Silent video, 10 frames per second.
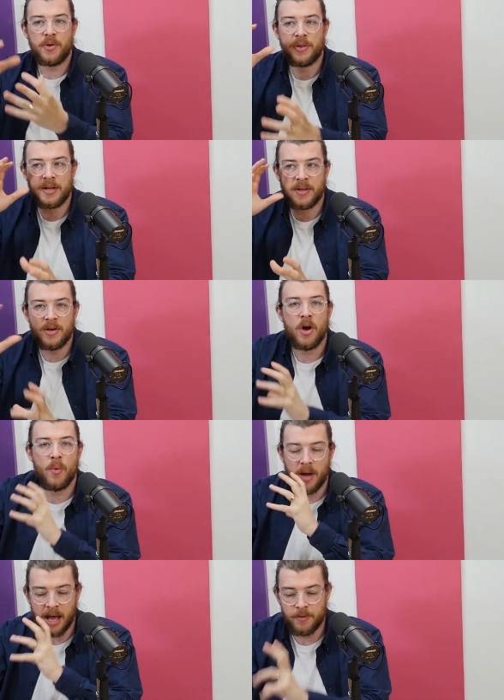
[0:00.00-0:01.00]
They know
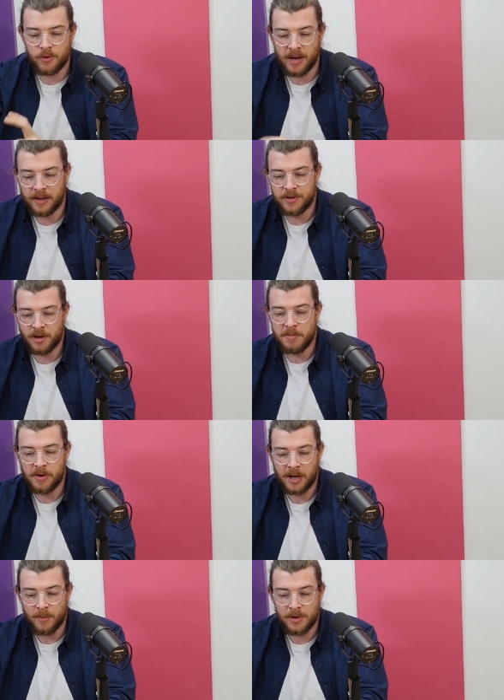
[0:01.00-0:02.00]
how directly to
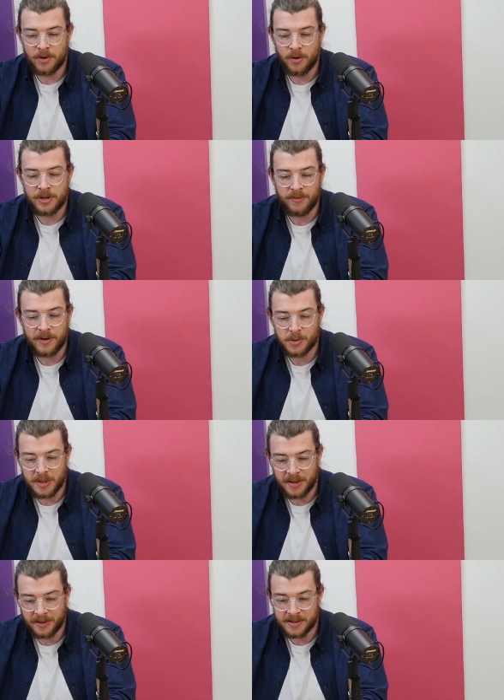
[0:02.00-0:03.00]
communicate with each other. It's a very sweet
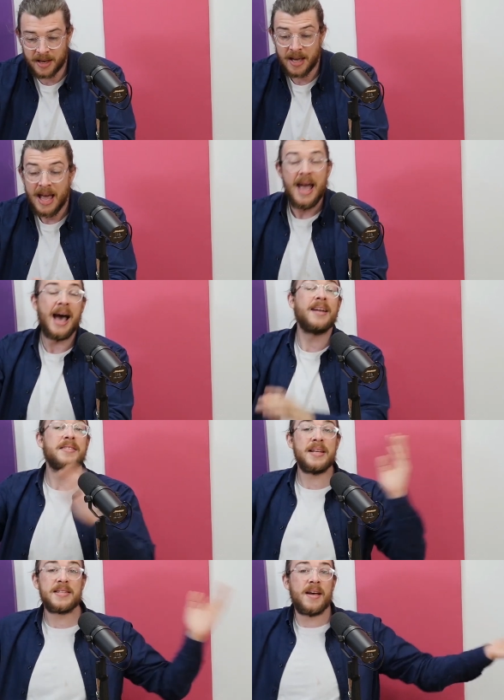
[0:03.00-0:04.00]
thing to say. And it's an
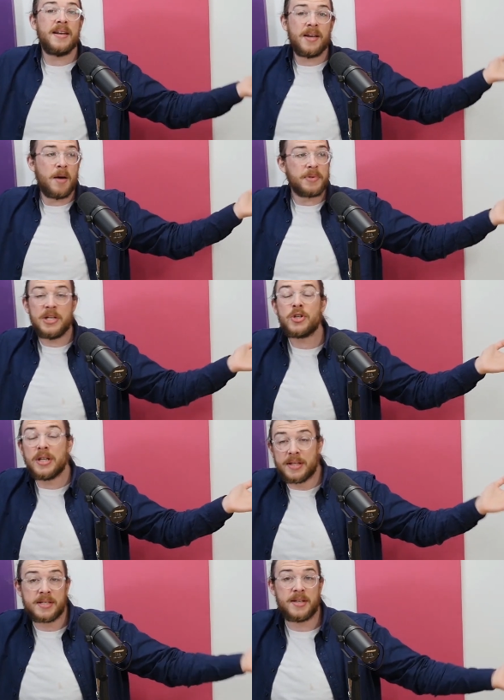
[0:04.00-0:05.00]
exciting competition at
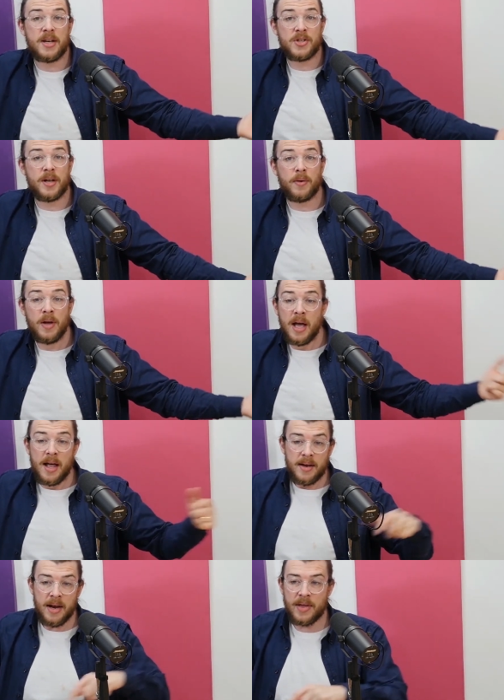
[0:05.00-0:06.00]
this stage now.
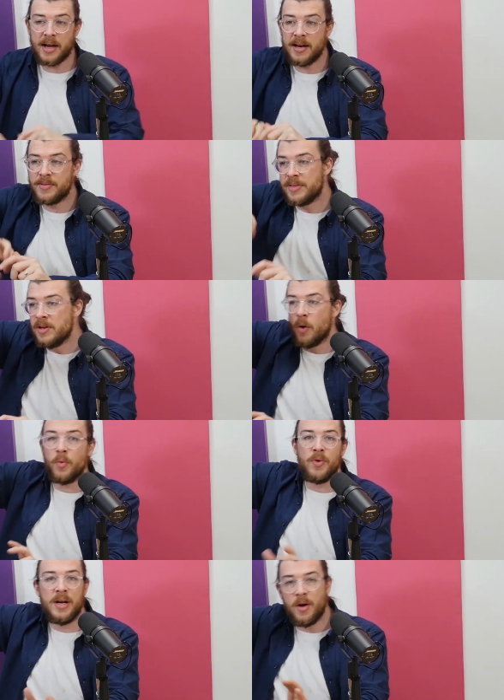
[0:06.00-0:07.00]
Now no one
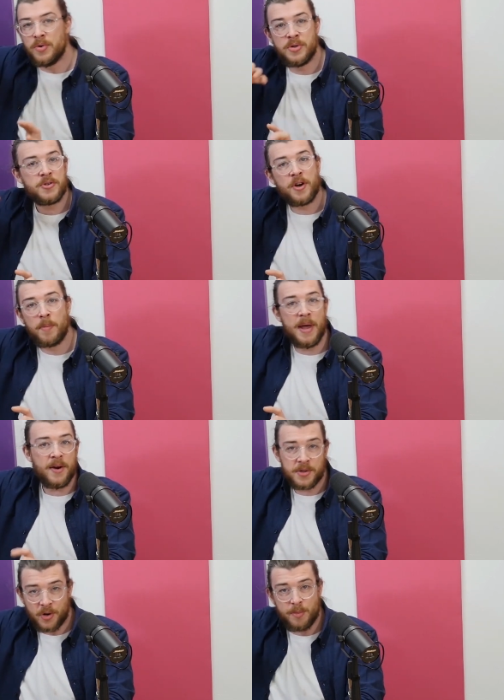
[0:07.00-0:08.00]
really knows who Star Baker
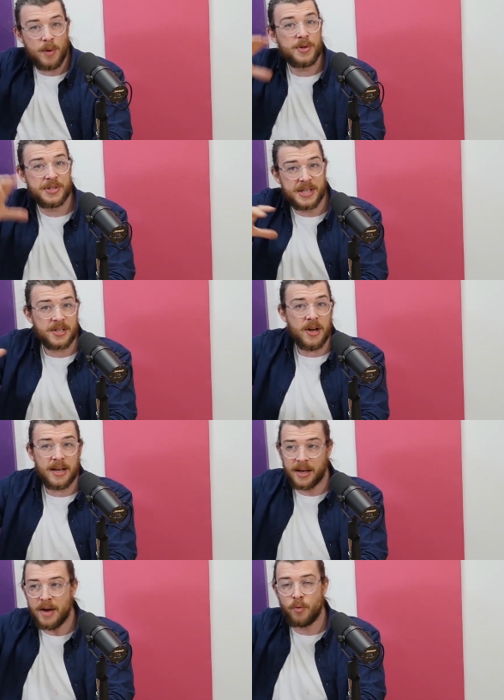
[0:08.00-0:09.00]
is going to be, which is exciting.
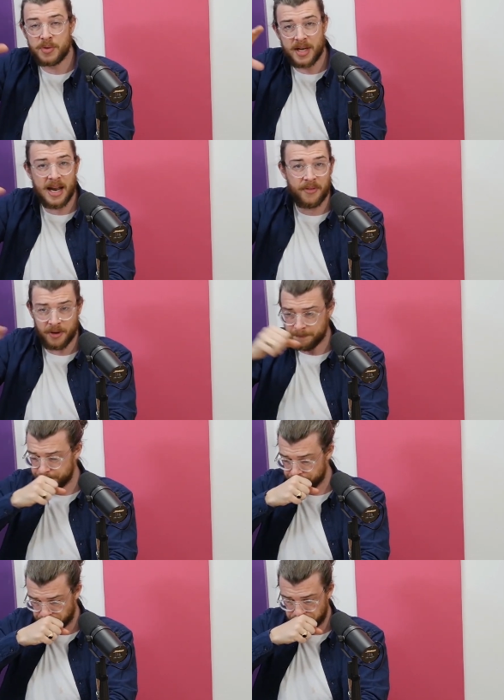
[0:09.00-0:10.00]
And everyone's kind of had
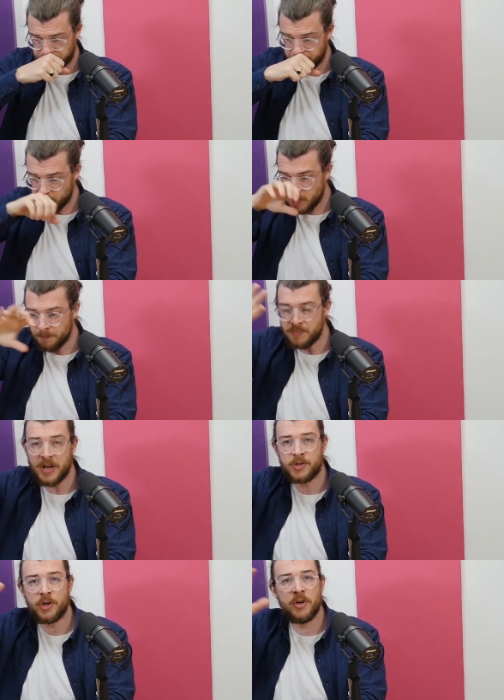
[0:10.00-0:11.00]
their
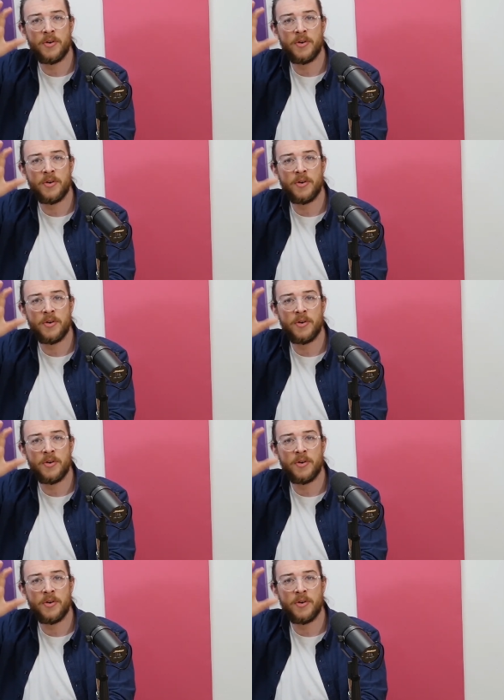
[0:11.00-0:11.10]
turn.